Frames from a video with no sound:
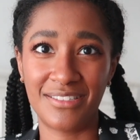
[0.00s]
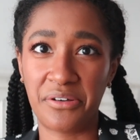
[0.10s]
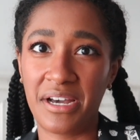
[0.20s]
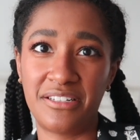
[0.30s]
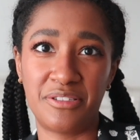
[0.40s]

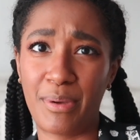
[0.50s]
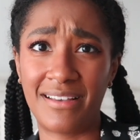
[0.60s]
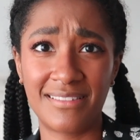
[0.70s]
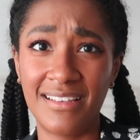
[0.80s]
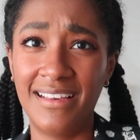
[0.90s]
so I just
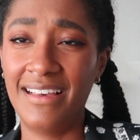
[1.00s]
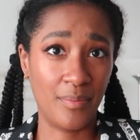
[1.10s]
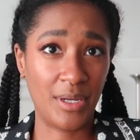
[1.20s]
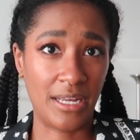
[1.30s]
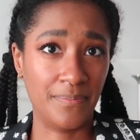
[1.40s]
pass.
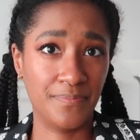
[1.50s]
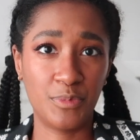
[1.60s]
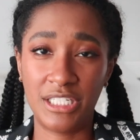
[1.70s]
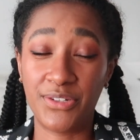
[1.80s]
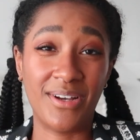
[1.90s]
But yeah,
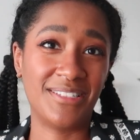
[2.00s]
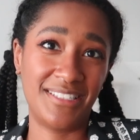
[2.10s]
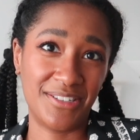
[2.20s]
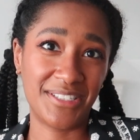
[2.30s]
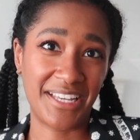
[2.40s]
we did go out to
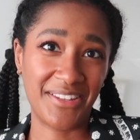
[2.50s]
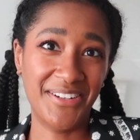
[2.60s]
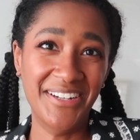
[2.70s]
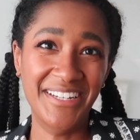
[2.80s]
dinner together